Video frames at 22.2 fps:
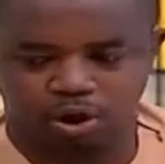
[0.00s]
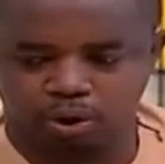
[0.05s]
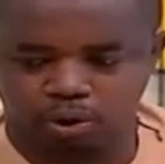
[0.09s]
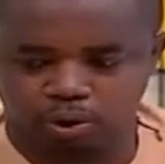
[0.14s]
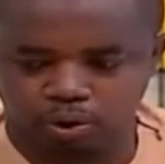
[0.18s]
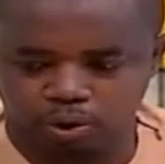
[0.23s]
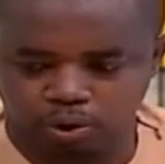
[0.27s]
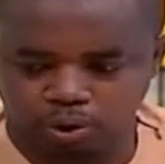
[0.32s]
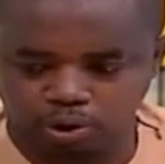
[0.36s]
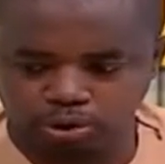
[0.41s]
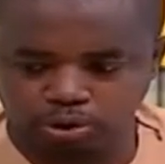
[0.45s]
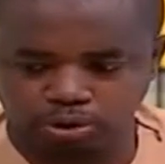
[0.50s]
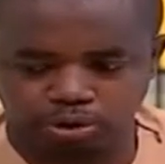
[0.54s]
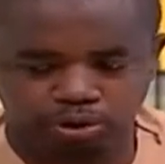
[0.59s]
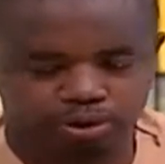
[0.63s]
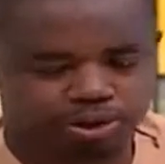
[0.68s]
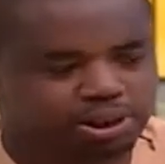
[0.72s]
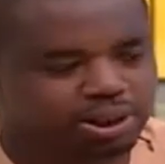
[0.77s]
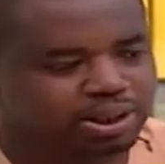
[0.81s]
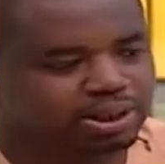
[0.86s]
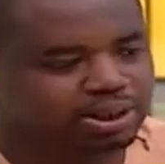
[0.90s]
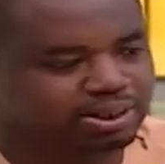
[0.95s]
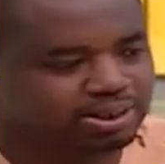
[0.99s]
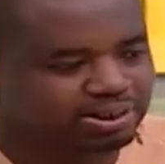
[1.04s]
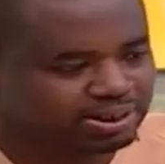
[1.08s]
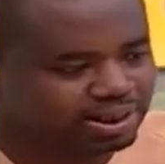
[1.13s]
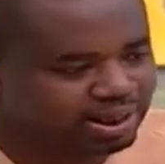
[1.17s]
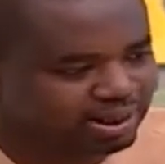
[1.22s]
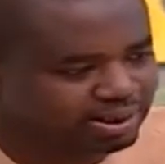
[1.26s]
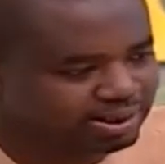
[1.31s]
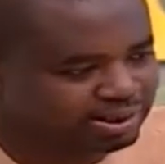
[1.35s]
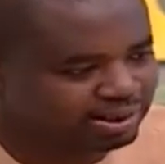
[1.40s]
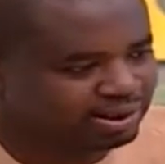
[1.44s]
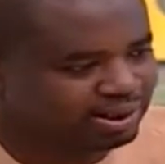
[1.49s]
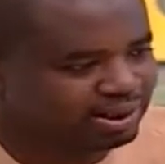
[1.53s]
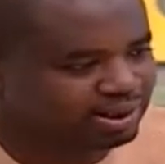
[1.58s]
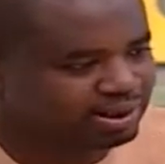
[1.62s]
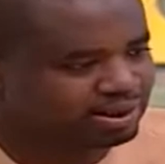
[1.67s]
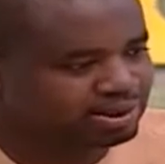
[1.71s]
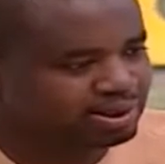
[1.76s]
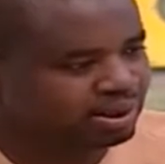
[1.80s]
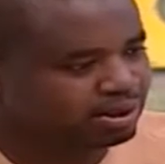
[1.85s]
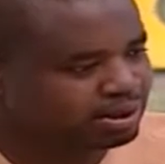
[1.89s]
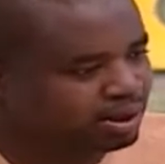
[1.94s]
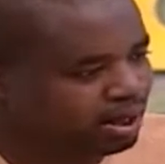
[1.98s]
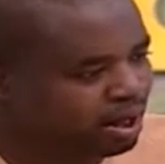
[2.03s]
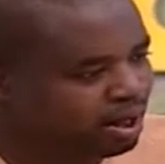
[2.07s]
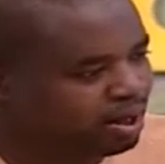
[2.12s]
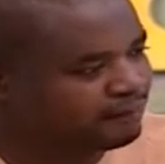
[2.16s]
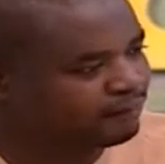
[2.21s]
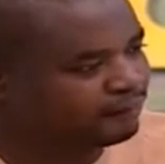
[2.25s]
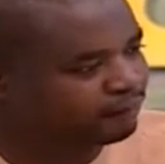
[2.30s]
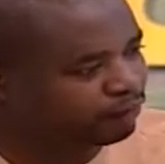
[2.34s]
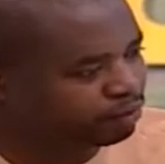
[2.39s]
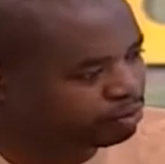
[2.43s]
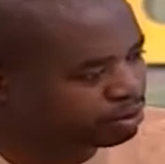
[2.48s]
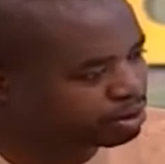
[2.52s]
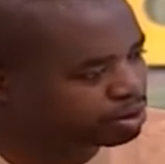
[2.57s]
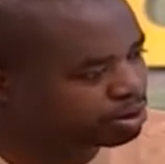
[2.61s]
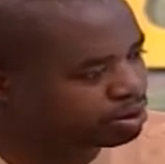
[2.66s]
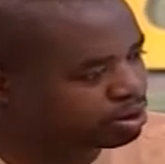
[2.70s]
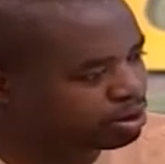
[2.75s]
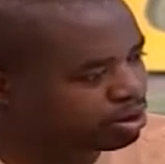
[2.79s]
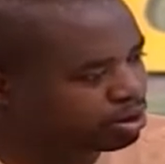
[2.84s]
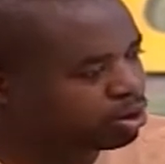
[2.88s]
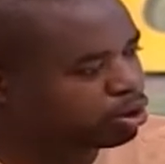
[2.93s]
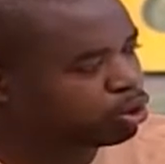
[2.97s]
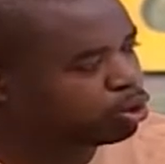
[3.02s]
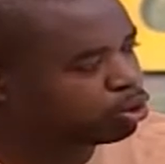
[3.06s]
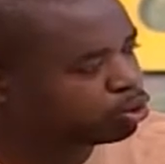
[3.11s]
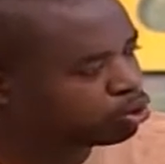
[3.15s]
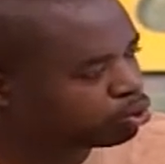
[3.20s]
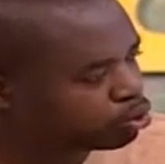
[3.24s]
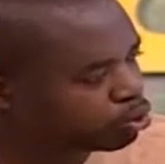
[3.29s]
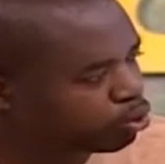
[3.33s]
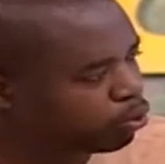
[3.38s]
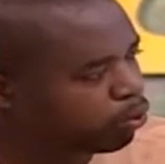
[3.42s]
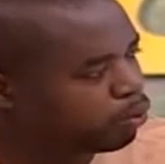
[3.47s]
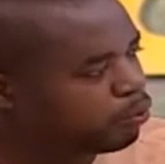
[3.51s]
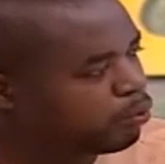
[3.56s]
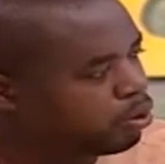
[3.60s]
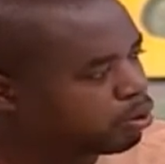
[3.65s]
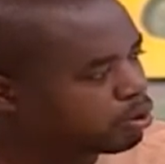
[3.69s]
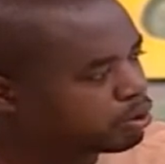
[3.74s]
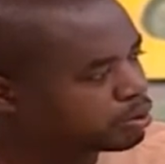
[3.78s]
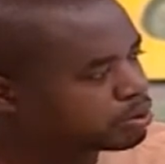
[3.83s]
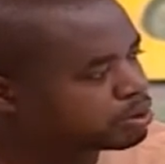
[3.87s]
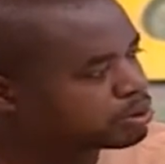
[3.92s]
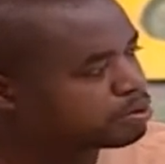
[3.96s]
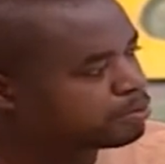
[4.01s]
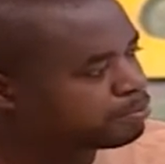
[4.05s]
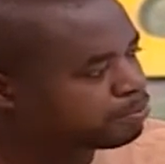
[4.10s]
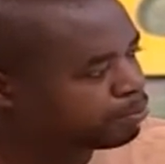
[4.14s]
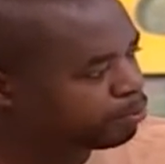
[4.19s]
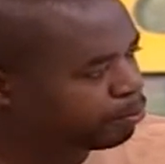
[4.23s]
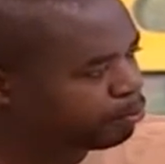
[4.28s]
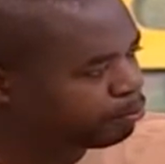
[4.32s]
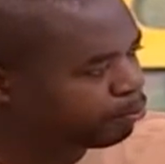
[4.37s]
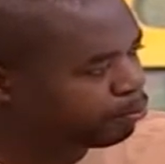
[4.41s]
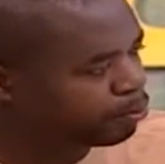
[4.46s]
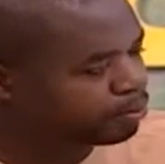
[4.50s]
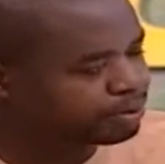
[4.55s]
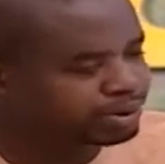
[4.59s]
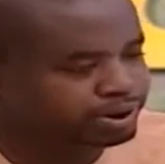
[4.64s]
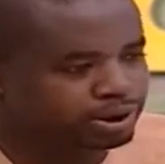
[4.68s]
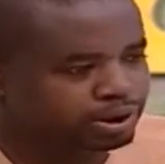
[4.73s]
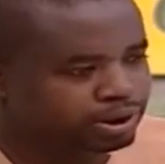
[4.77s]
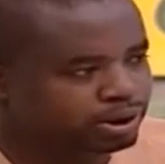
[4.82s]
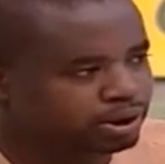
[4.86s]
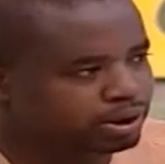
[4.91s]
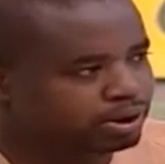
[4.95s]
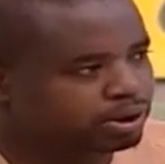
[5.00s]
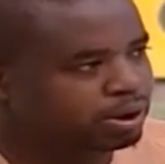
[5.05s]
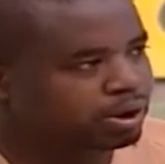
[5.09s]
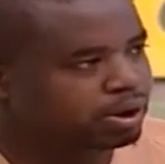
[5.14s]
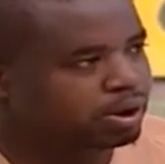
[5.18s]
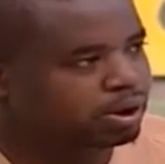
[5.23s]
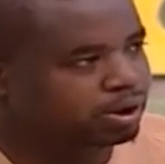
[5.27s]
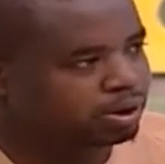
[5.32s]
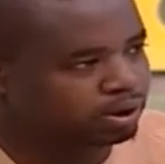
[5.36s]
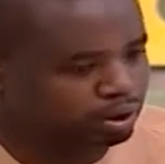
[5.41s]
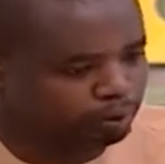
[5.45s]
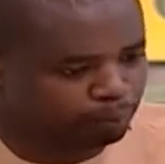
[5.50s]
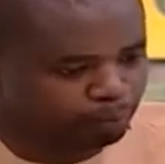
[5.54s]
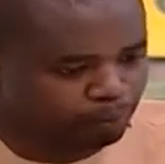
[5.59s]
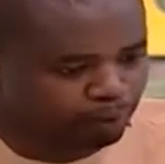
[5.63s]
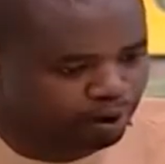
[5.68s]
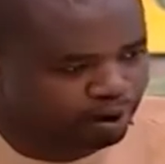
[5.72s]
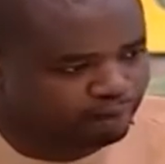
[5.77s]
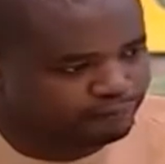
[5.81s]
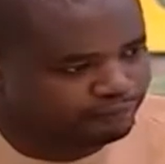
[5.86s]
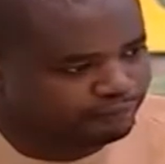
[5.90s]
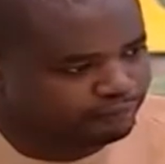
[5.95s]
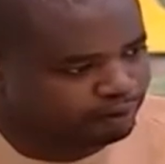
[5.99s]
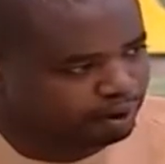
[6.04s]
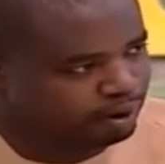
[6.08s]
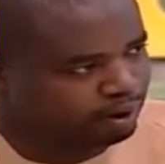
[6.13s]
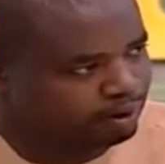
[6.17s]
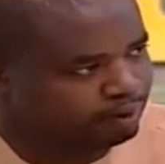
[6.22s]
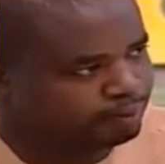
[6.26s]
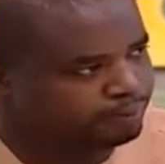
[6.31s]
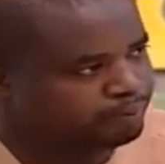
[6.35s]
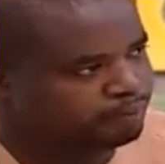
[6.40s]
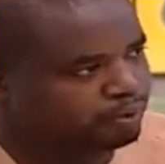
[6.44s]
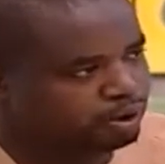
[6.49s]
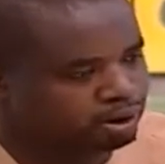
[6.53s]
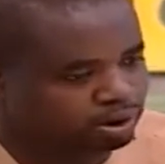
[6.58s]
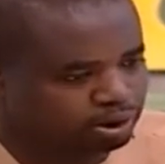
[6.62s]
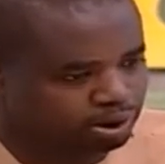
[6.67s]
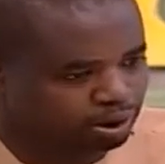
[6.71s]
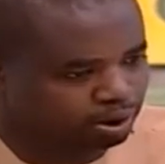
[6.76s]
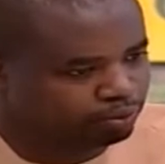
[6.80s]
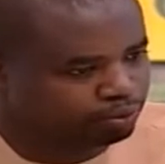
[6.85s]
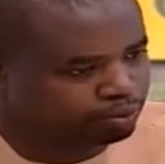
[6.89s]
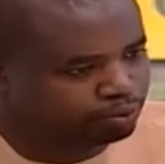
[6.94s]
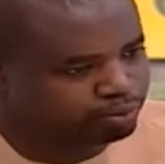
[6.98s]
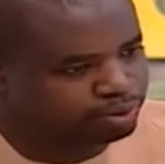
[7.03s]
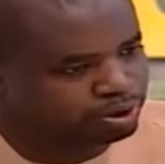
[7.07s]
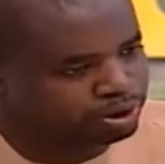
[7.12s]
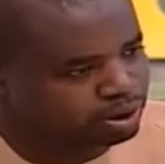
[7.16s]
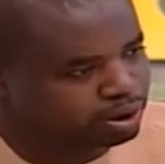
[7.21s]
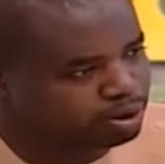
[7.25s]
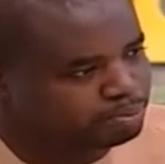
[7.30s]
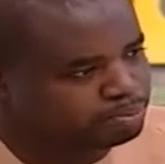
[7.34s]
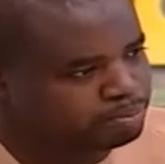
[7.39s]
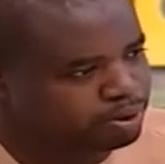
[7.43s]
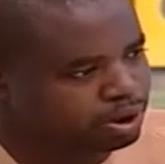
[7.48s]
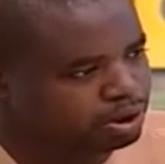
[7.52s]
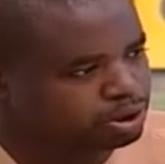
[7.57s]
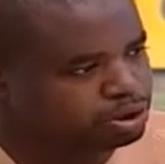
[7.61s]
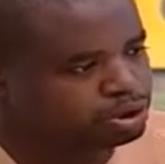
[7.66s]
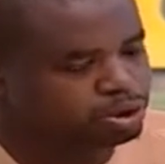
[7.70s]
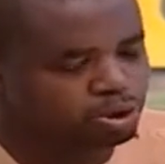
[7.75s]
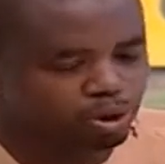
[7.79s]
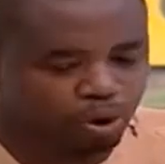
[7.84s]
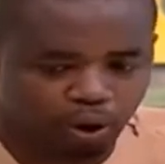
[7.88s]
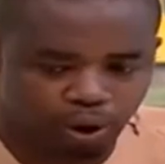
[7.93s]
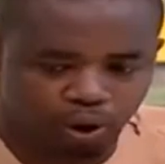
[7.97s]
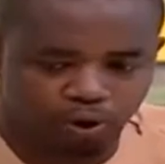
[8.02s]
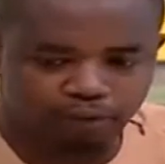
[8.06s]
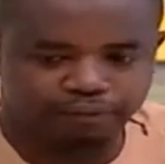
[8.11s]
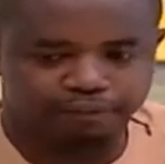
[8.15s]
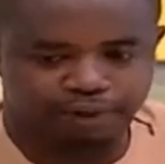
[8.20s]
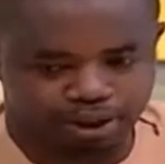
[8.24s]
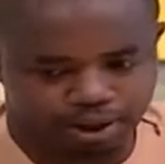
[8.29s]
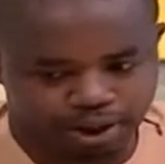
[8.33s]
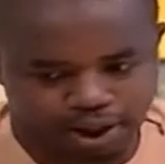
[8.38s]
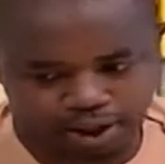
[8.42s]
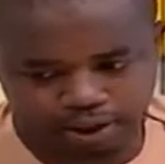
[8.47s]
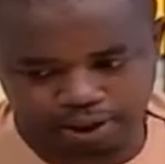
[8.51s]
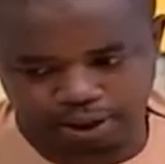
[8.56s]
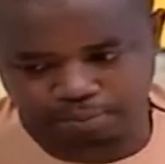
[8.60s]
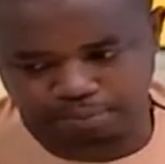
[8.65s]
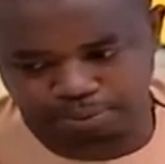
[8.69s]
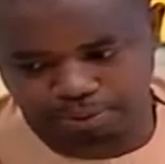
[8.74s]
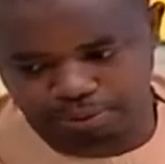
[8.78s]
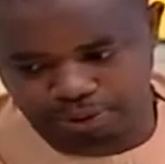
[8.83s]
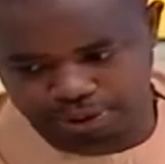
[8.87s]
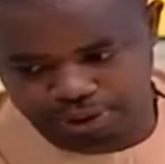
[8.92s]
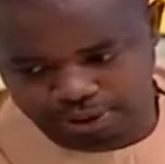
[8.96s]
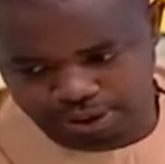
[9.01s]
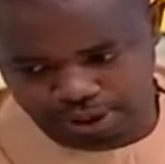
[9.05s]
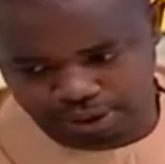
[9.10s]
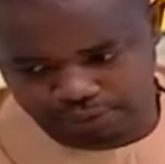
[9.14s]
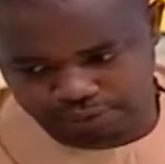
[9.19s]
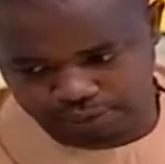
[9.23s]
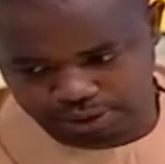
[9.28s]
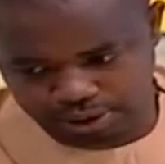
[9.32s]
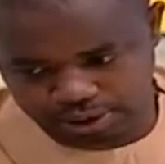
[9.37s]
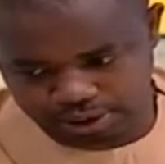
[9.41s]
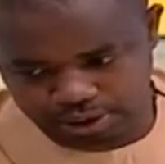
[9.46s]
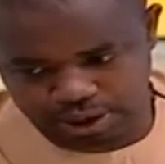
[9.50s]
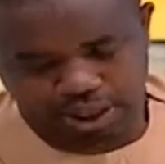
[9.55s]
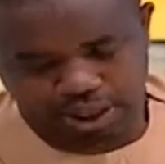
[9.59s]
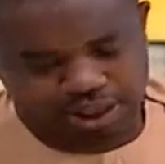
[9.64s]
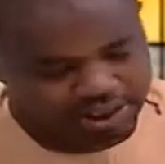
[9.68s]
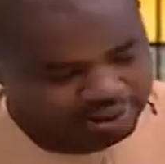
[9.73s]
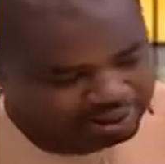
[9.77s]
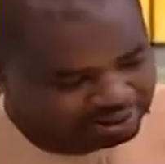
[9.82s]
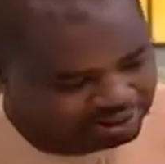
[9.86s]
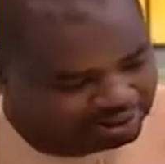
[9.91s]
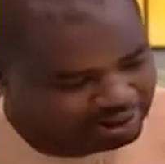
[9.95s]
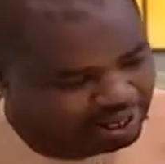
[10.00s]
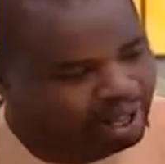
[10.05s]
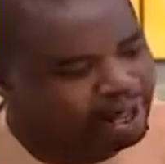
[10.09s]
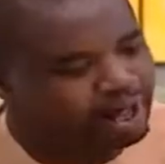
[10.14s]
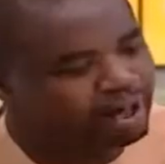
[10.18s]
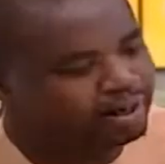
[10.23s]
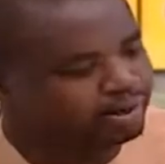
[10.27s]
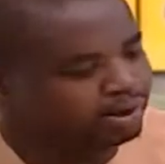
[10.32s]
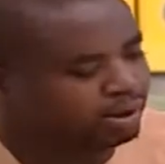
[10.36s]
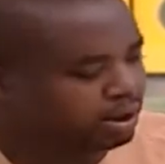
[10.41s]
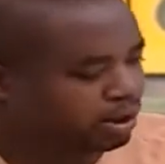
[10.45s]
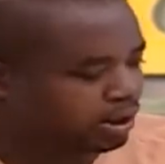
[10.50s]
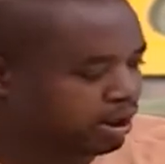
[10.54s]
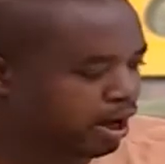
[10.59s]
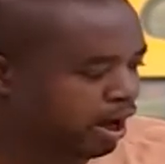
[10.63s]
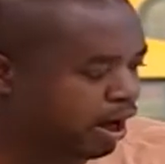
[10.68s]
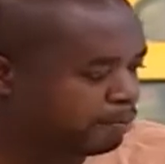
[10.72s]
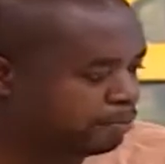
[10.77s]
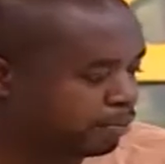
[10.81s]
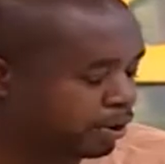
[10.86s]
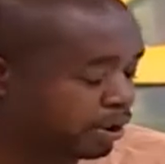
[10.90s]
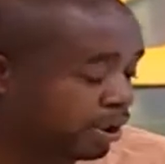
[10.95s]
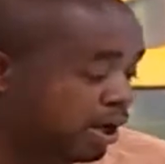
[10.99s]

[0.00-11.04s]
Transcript: consciously dedicated efforts towards promoting the welfare, the good image of the Ghana Police Service done it happened.